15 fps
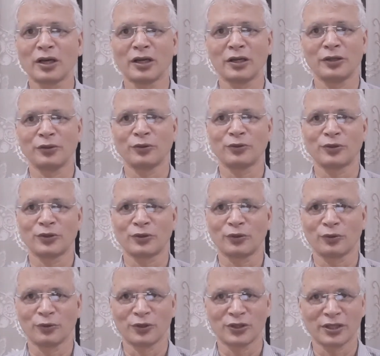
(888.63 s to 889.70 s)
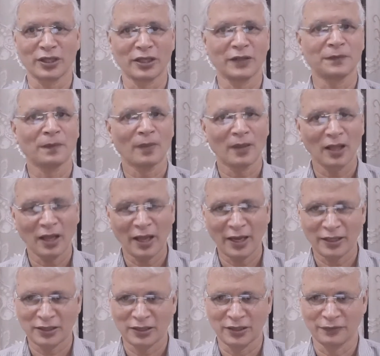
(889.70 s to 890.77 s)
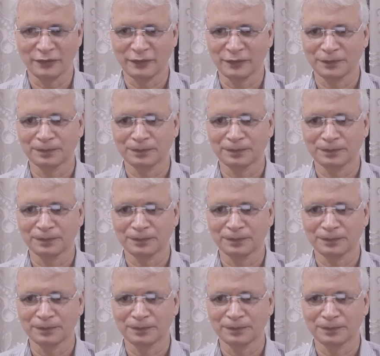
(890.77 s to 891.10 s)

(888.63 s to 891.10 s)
you could say, active.